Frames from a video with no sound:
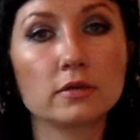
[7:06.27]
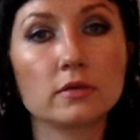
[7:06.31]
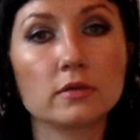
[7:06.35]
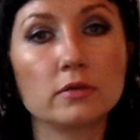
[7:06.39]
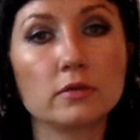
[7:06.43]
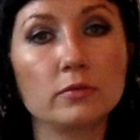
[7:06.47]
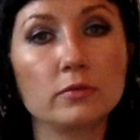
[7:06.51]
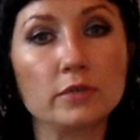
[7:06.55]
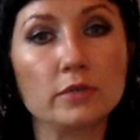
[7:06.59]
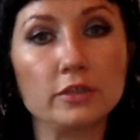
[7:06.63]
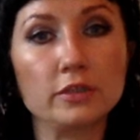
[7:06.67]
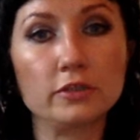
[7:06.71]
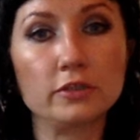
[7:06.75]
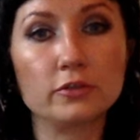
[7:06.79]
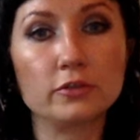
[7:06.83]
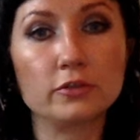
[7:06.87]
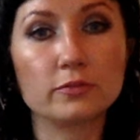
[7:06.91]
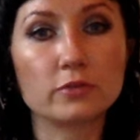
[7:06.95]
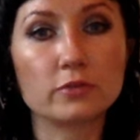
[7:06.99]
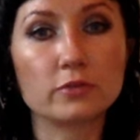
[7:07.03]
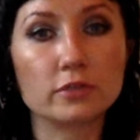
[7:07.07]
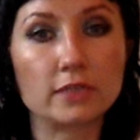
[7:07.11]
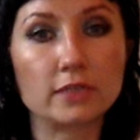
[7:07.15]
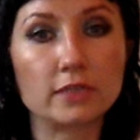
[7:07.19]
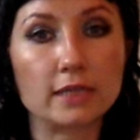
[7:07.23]
we need to
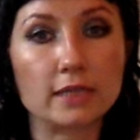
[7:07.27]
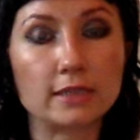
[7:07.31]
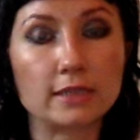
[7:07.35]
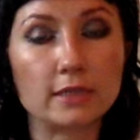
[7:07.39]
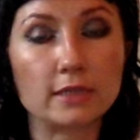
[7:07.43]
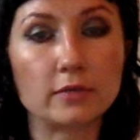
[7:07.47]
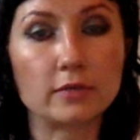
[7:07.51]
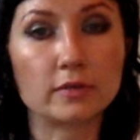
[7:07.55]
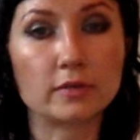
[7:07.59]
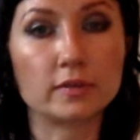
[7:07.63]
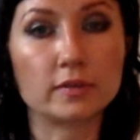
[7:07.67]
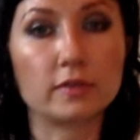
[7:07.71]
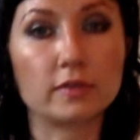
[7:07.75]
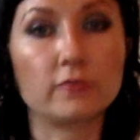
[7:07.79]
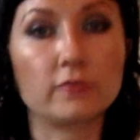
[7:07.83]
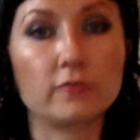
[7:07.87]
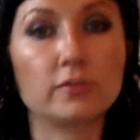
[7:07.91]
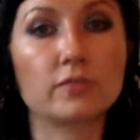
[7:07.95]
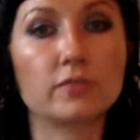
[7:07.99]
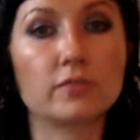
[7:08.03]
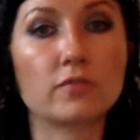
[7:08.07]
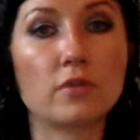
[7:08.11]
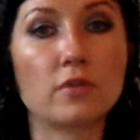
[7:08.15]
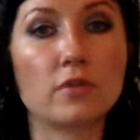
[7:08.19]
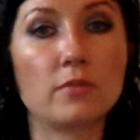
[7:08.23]
protect ourselves
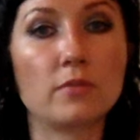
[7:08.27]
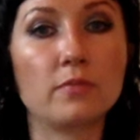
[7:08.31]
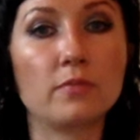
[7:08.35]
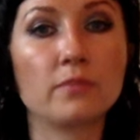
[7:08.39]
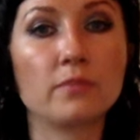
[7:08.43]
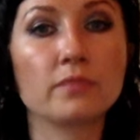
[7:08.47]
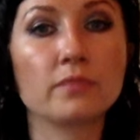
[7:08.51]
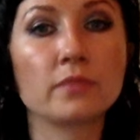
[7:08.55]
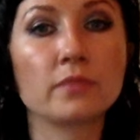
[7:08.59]
from.